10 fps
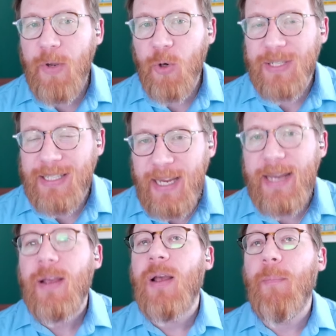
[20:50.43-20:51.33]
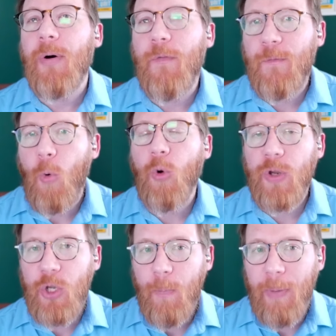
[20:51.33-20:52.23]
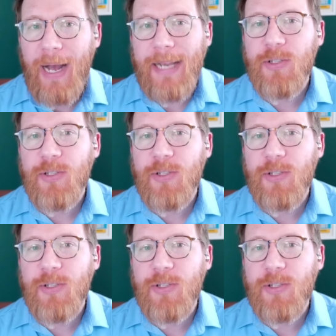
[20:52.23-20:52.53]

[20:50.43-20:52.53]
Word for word: your seat before you buy,